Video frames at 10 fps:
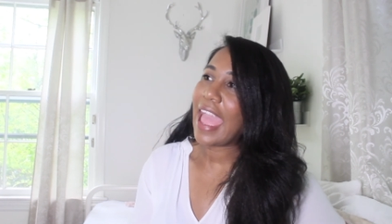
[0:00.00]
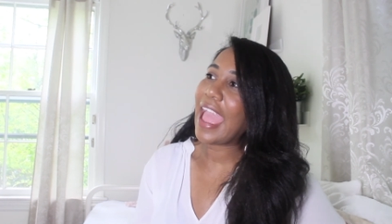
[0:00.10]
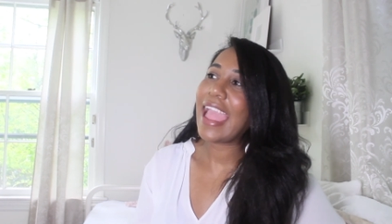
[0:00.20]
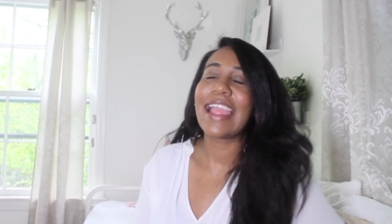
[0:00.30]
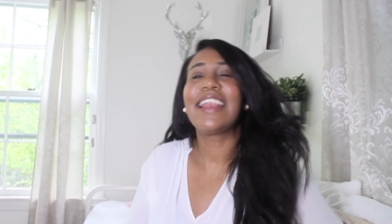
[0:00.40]

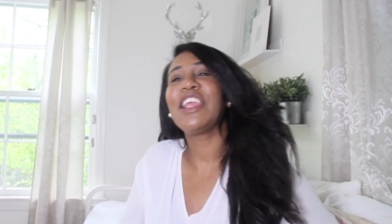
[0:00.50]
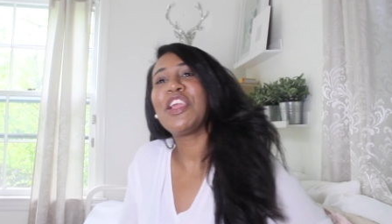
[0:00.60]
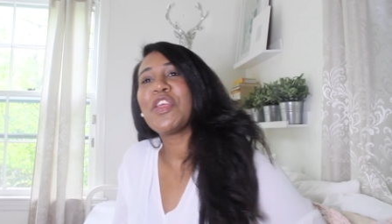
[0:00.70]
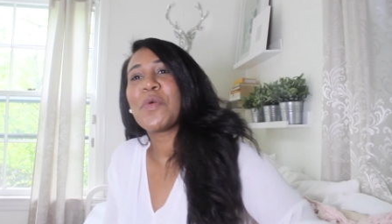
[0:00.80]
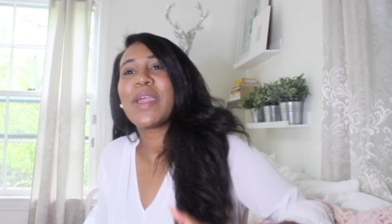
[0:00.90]
And,
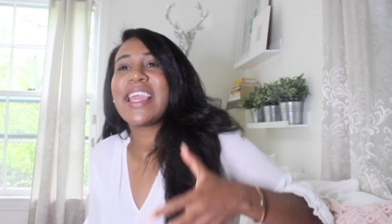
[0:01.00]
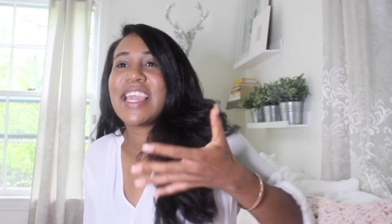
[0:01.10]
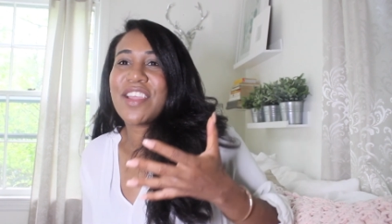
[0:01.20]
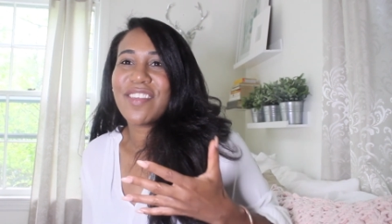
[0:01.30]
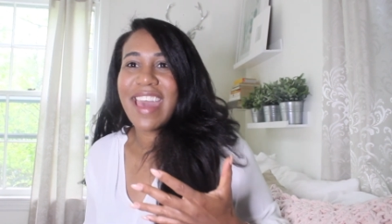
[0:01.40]
you know, we
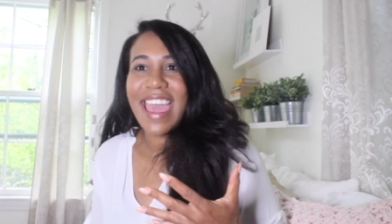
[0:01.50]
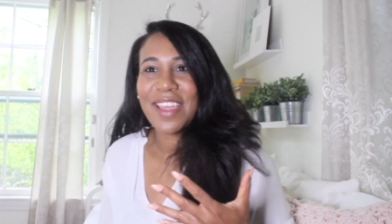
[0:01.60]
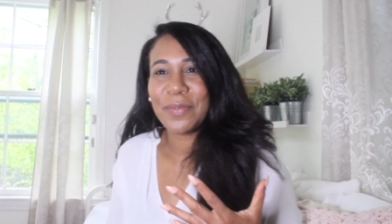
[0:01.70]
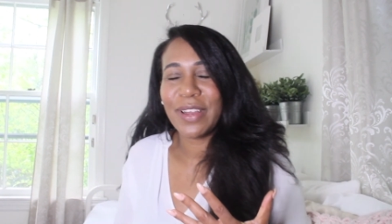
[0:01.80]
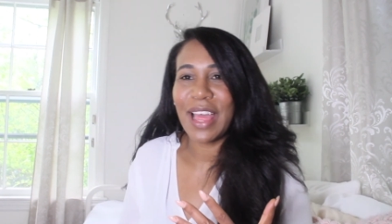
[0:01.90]
hear that
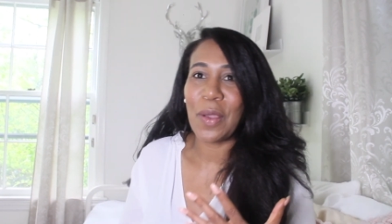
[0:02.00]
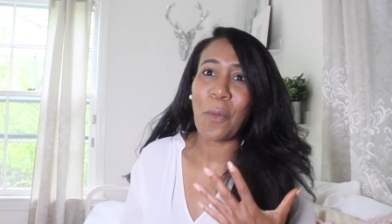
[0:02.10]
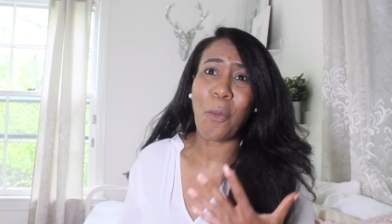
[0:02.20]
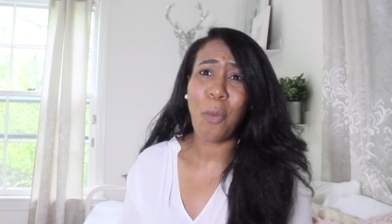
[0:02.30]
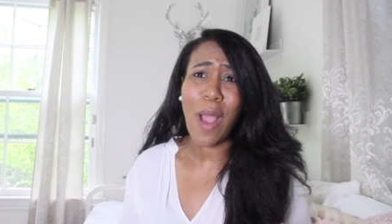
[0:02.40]
and we're like,
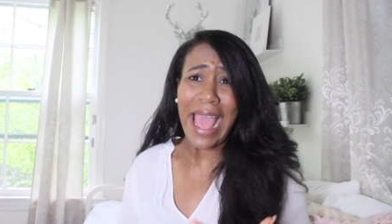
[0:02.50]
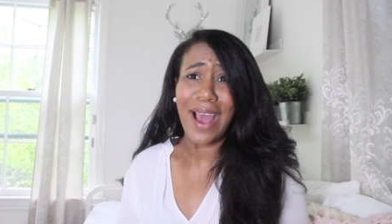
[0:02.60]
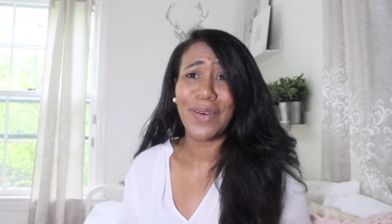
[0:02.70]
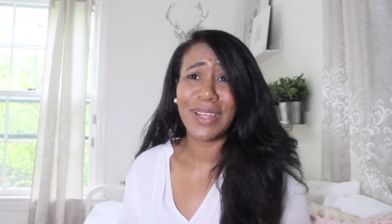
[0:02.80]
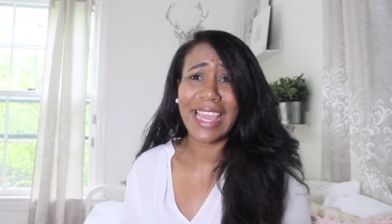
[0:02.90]

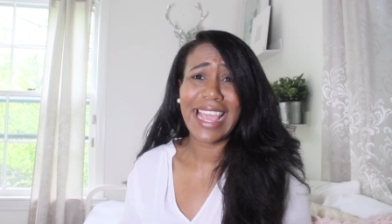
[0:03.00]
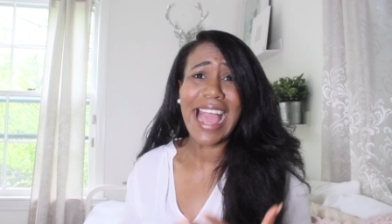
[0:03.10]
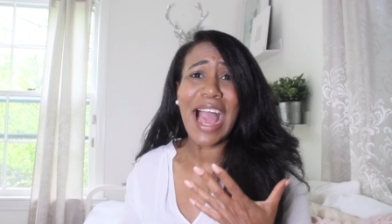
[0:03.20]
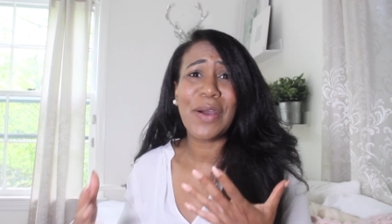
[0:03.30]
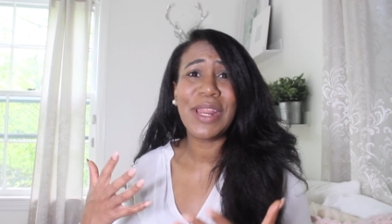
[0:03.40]
wow, like
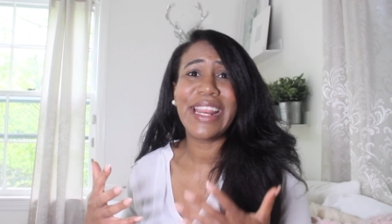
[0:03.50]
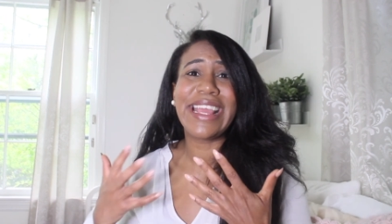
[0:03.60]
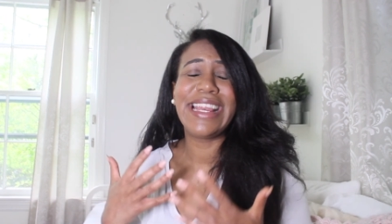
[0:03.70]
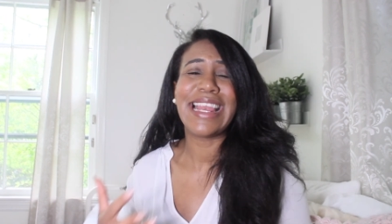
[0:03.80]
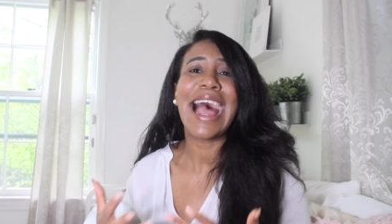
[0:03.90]
how did
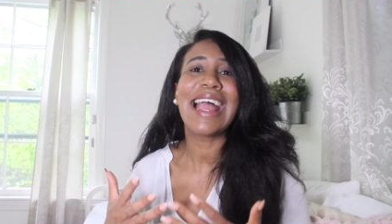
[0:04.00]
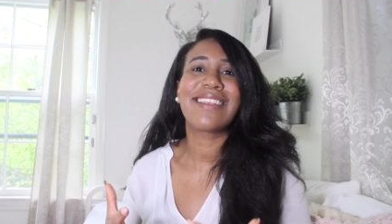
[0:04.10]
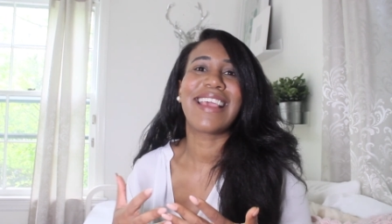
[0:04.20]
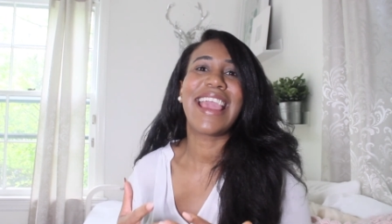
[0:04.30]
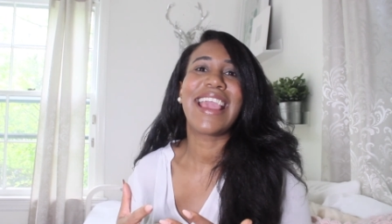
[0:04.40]
he
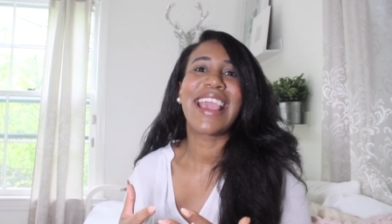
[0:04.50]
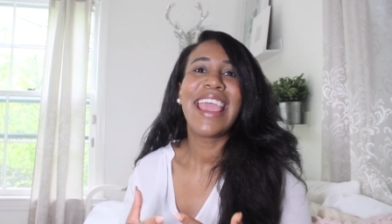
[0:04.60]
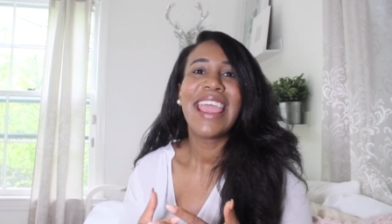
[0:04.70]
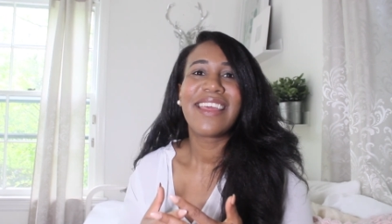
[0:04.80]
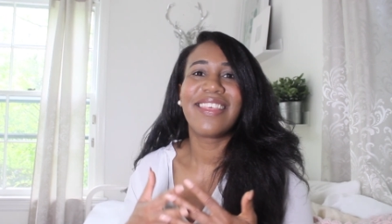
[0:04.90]
not take
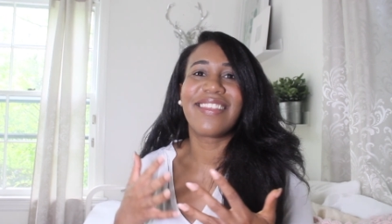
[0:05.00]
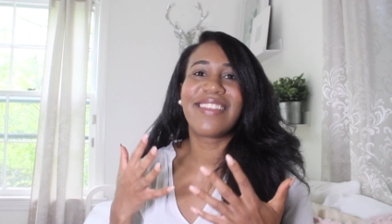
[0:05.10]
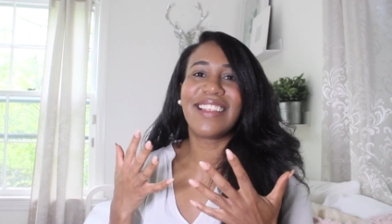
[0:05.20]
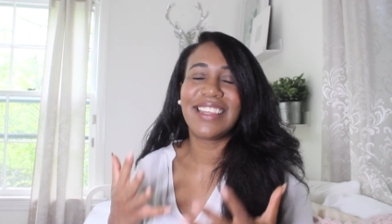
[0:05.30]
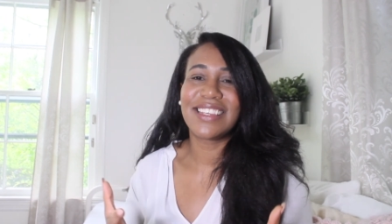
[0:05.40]
this
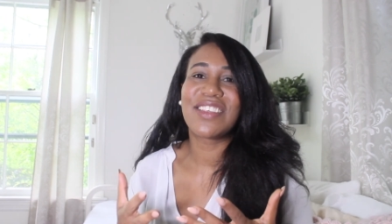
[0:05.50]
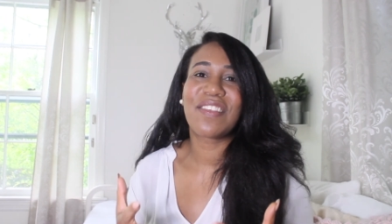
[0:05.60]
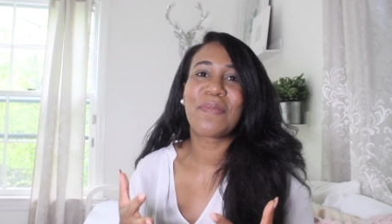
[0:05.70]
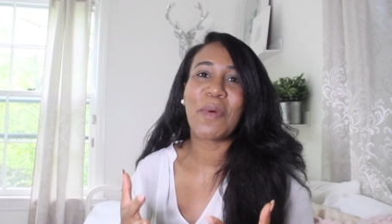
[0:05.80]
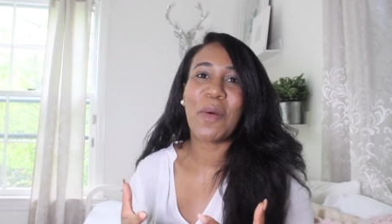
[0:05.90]

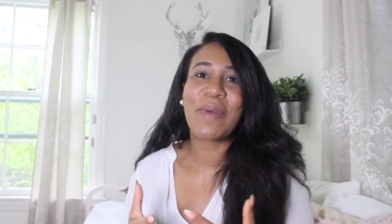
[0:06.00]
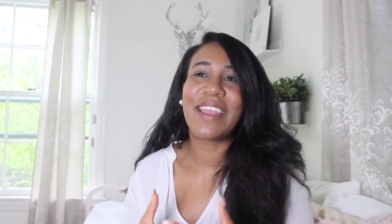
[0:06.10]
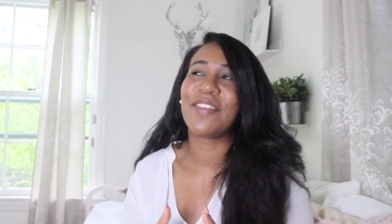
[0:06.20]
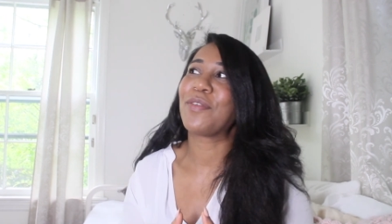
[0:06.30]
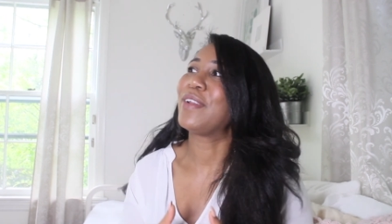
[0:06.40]
delicious
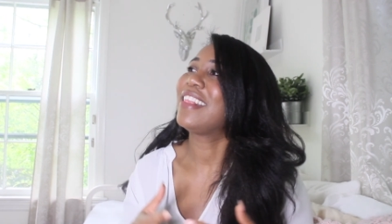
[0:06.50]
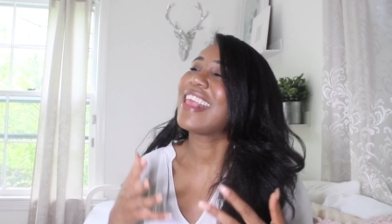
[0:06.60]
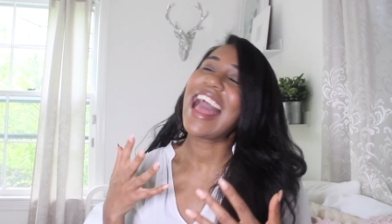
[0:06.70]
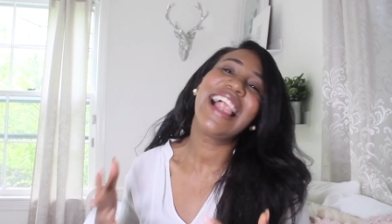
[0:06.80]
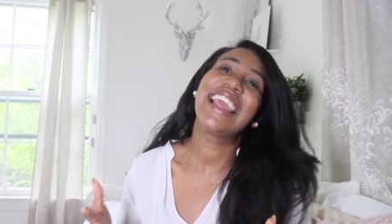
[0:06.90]
moment to
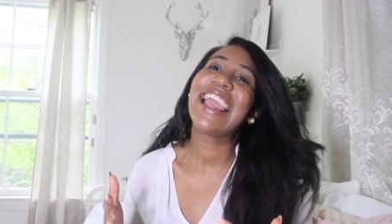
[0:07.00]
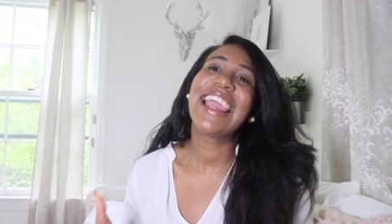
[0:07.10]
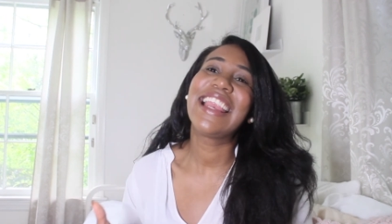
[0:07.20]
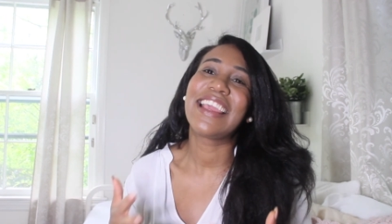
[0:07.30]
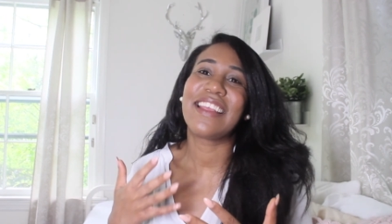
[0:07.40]

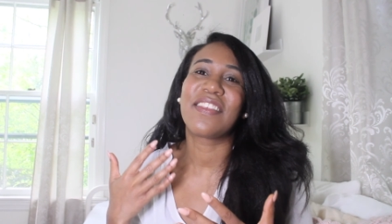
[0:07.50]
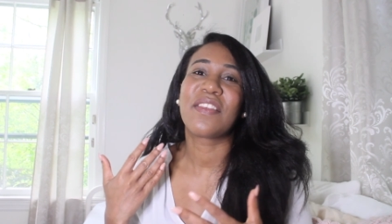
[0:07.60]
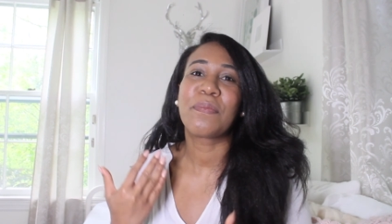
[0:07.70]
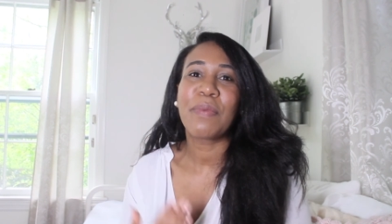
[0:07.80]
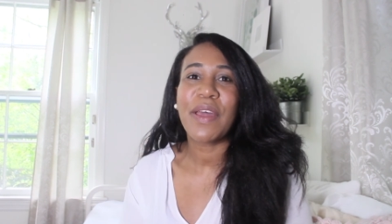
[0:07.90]
retaliate against
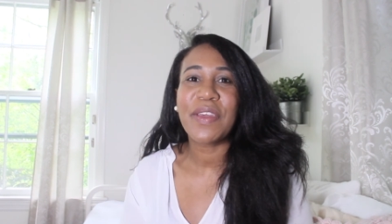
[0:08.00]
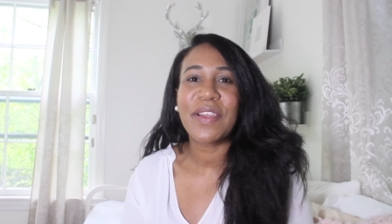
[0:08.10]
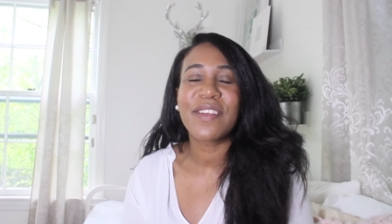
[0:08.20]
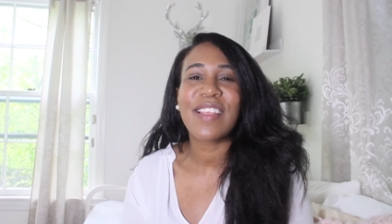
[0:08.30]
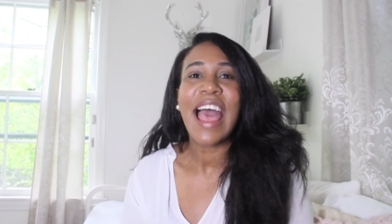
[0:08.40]
his
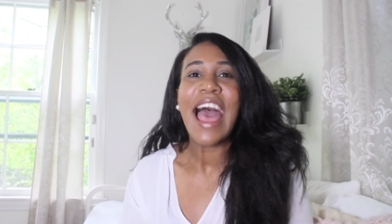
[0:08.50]
brothers?